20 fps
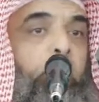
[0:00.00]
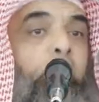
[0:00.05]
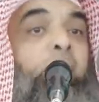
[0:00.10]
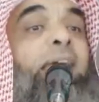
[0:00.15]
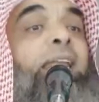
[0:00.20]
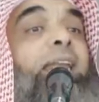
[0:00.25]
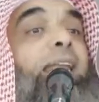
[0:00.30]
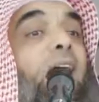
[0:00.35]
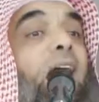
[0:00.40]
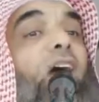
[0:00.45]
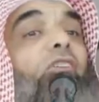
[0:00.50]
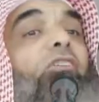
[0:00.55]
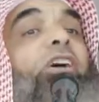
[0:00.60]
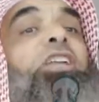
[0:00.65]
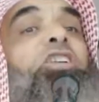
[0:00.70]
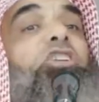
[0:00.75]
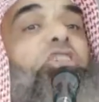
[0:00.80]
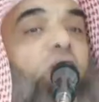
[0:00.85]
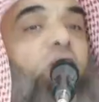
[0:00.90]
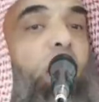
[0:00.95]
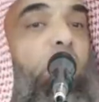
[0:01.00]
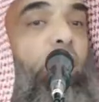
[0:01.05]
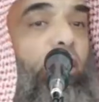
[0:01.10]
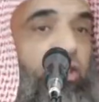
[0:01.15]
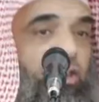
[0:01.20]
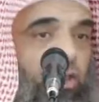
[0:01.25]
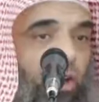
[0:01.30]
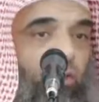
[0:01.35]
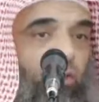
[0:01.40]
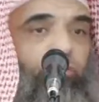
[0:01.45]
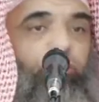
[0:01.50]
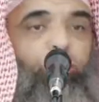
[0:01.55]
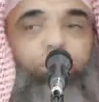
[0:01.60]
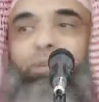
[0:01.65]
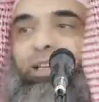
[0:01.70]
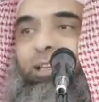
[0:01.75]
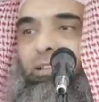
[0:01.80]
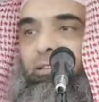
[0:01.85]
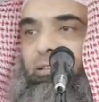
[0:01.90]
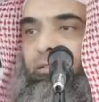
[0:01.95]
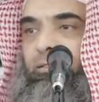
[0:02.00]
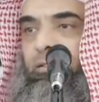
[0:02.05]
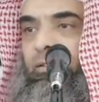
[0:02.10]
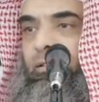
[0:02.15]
men are in charge of women.